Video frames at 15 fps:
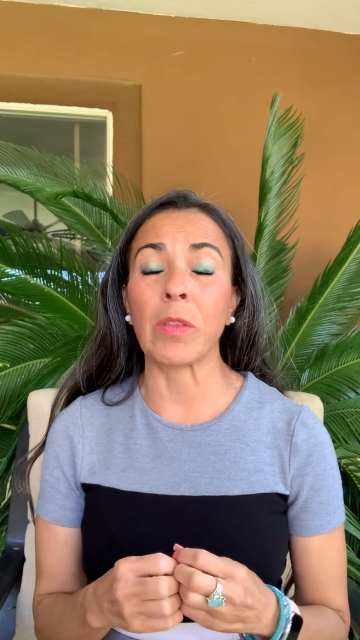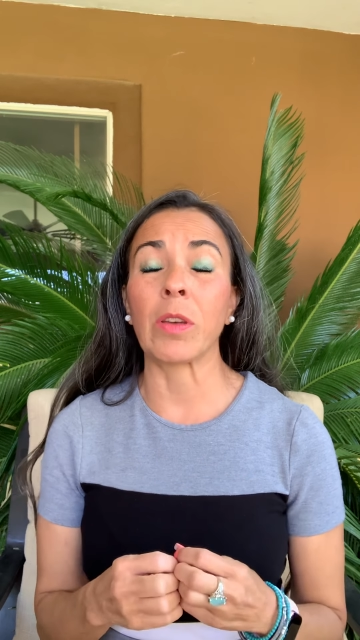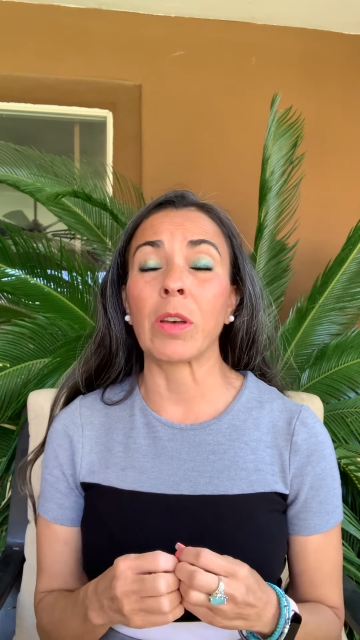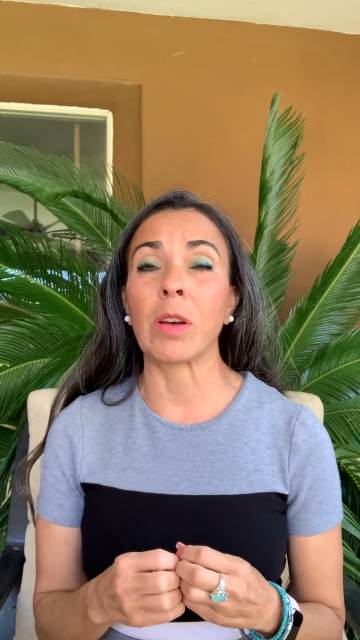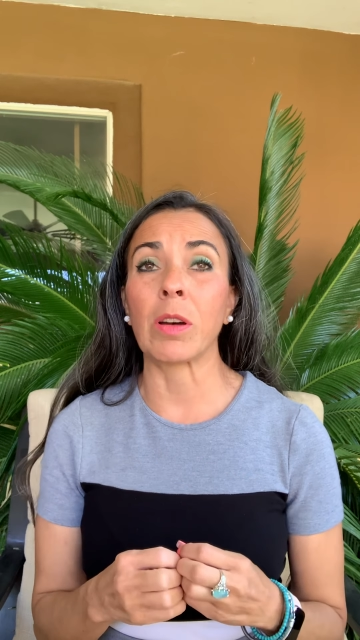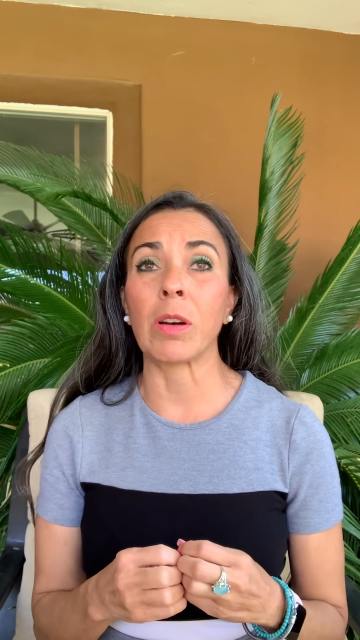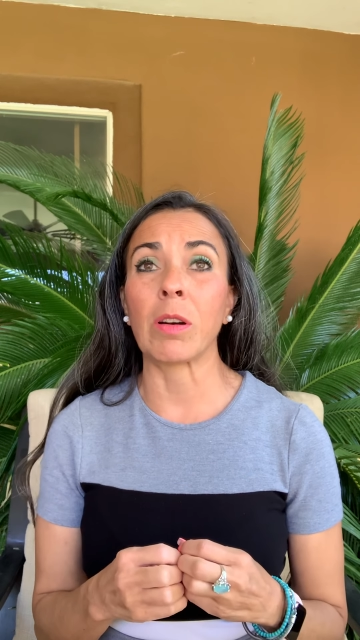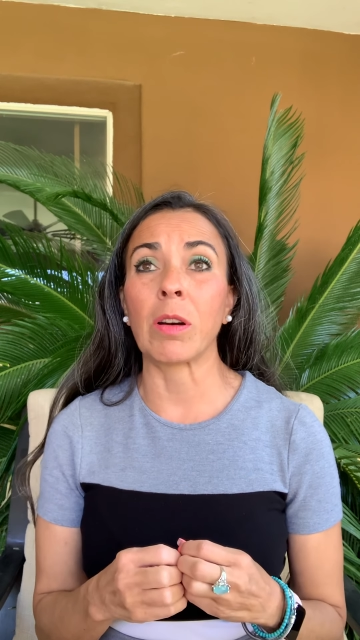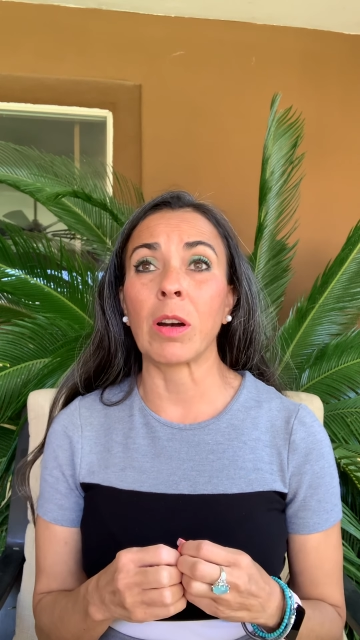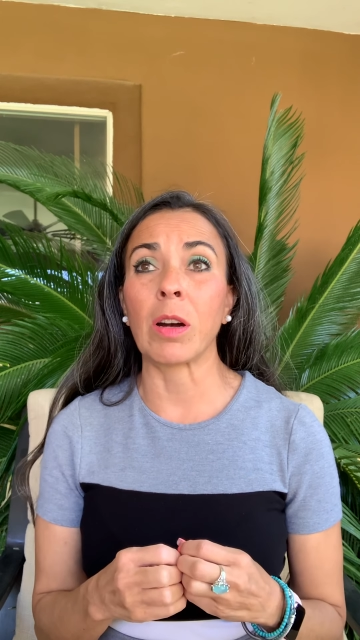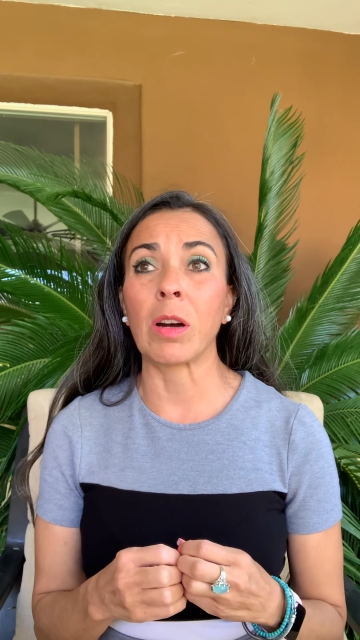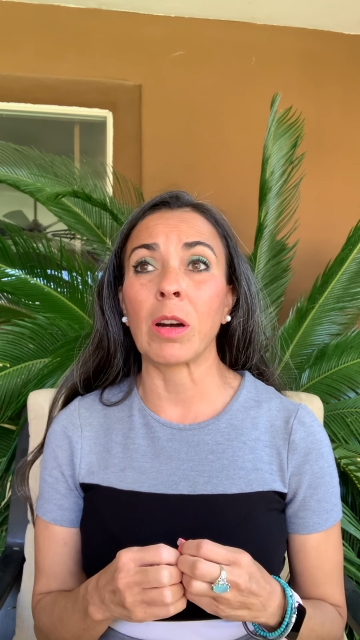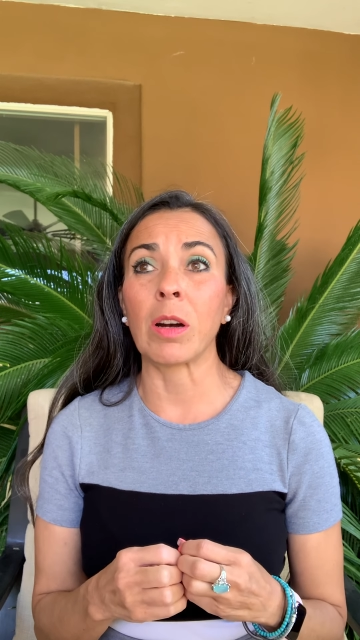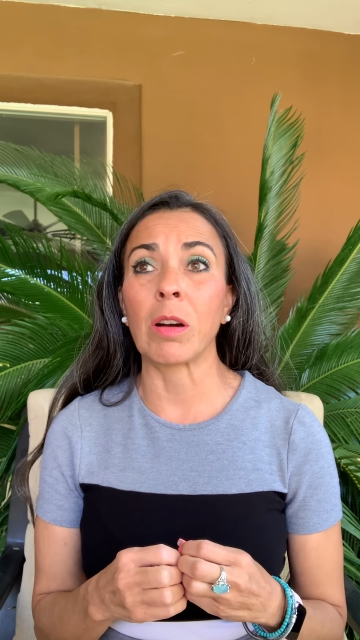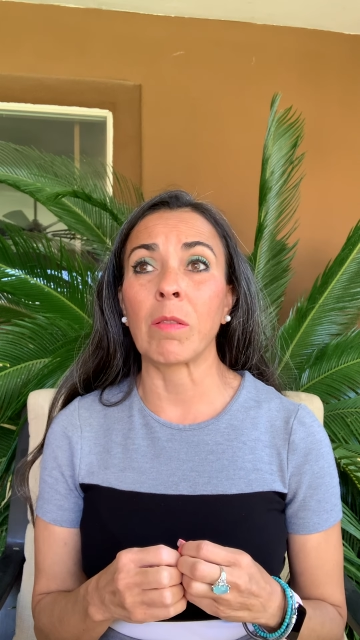
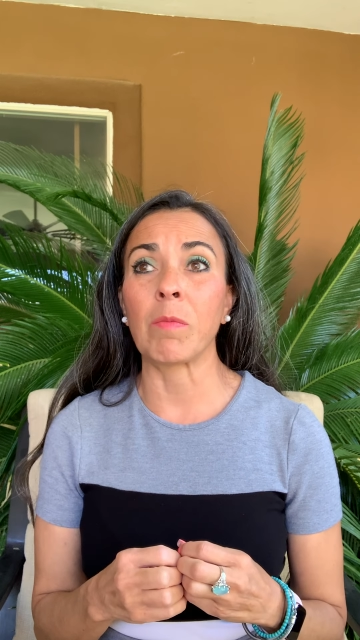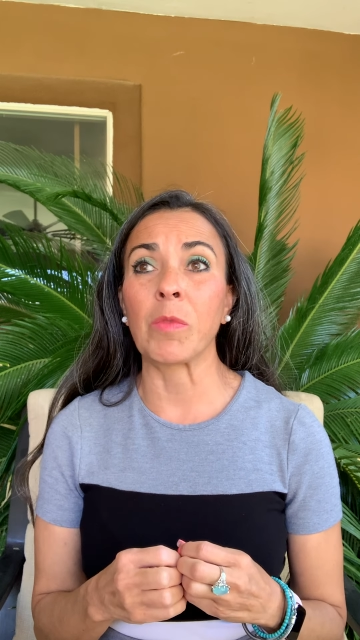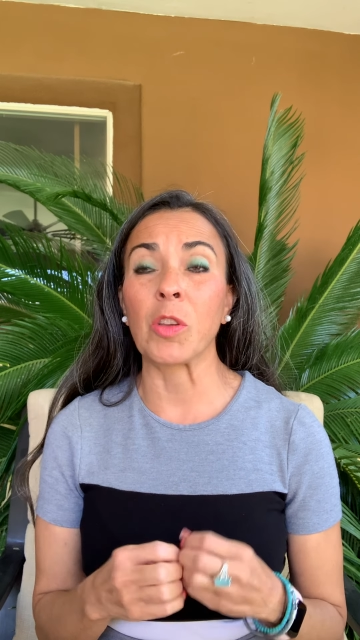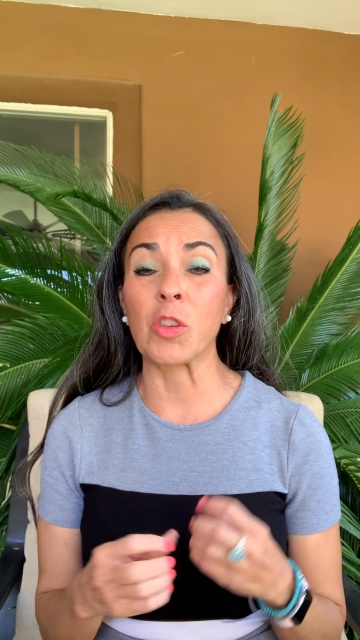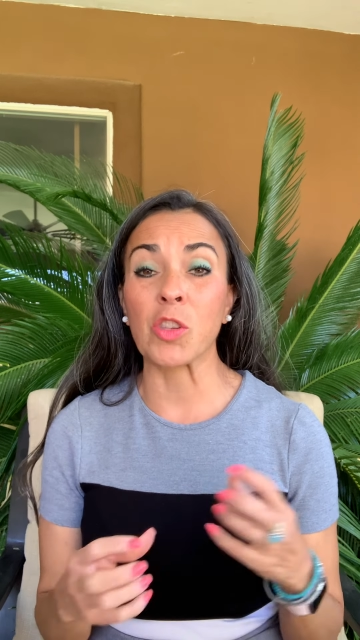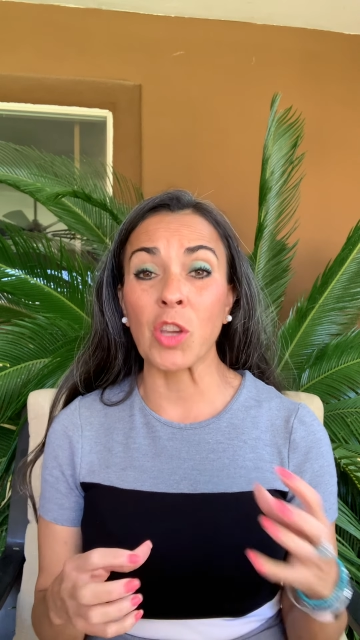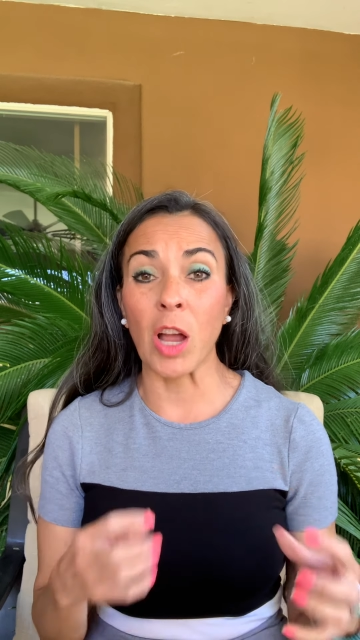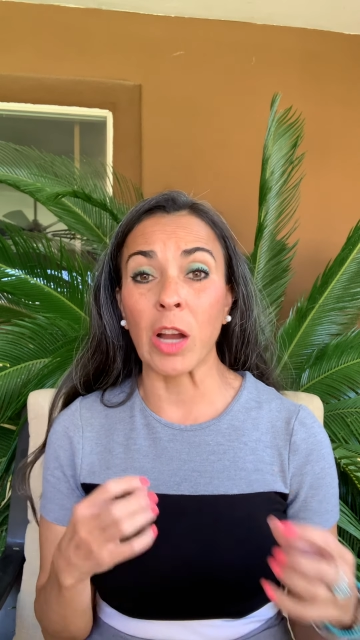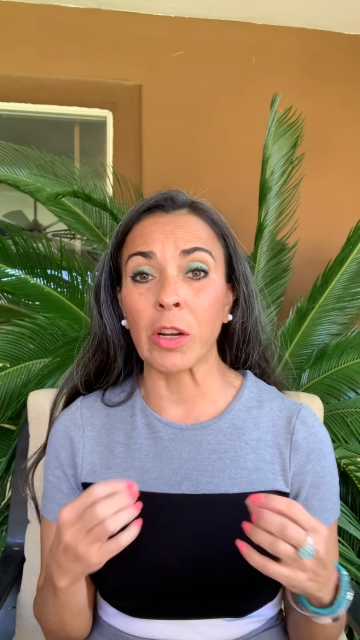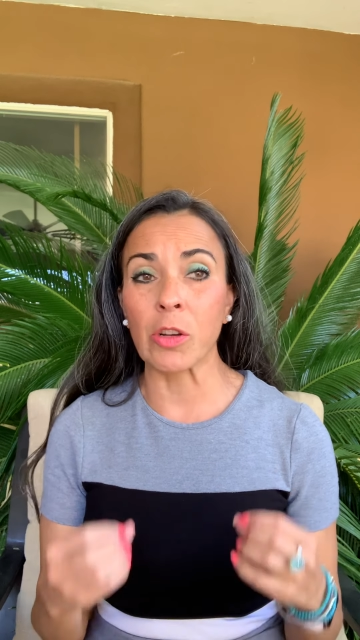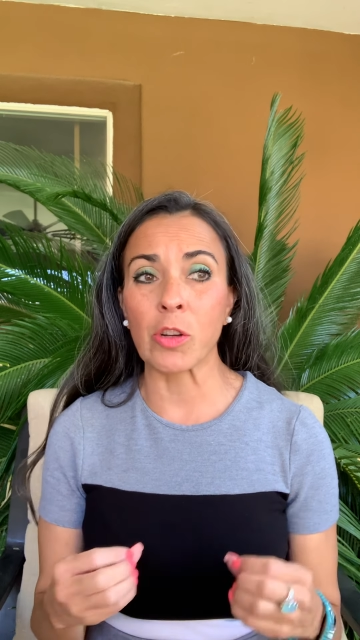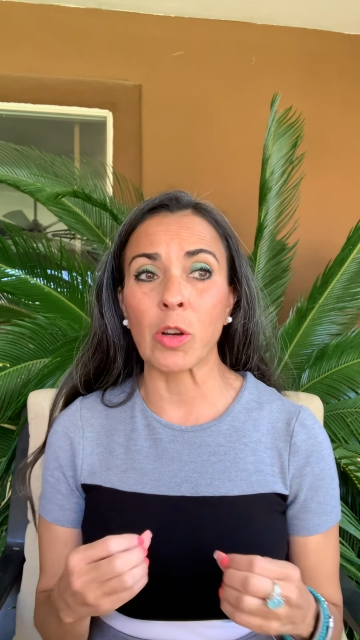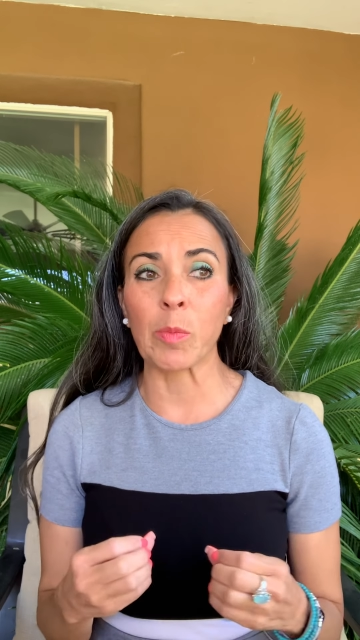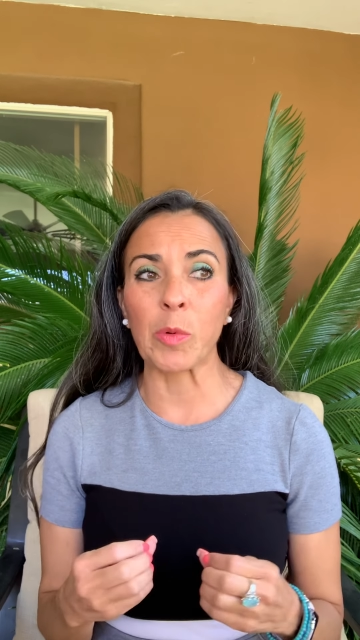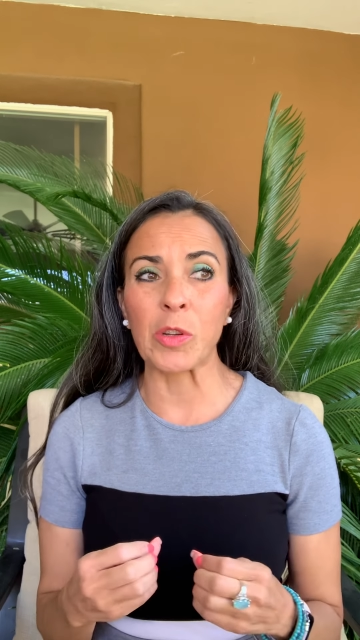the song
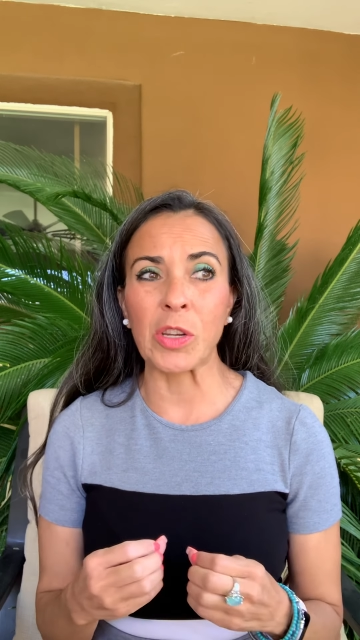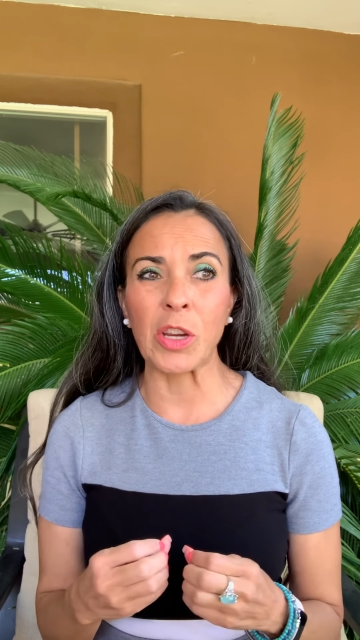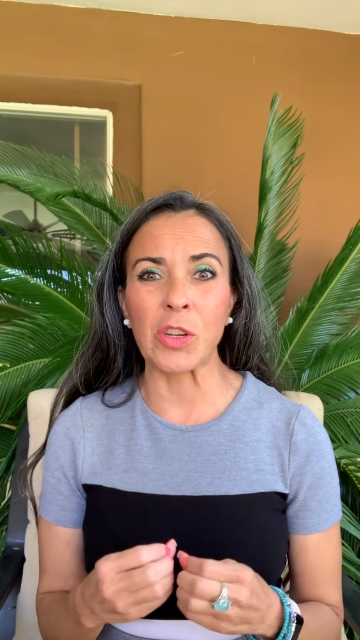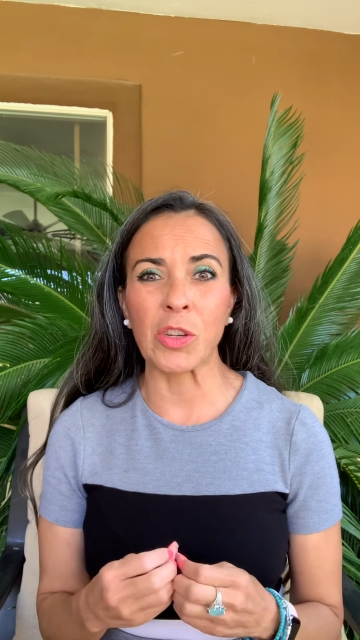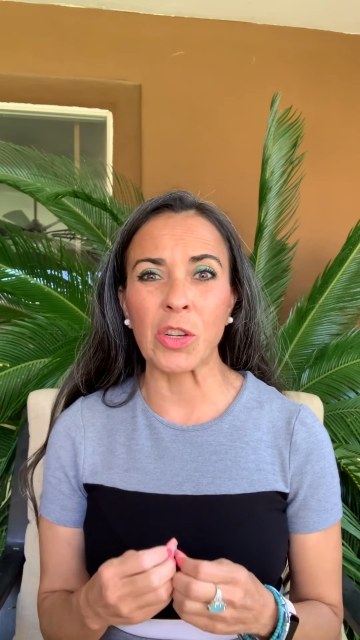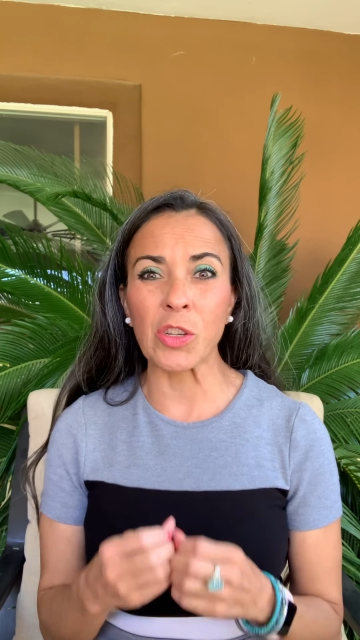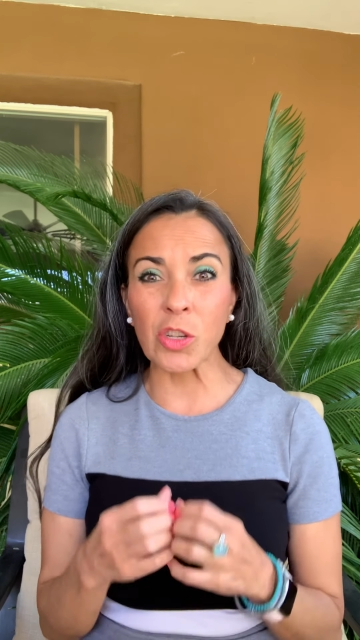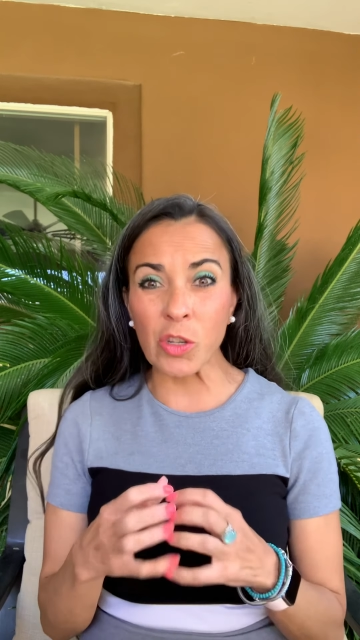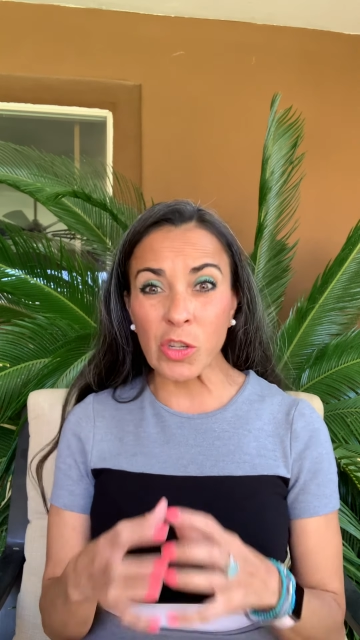interpretations,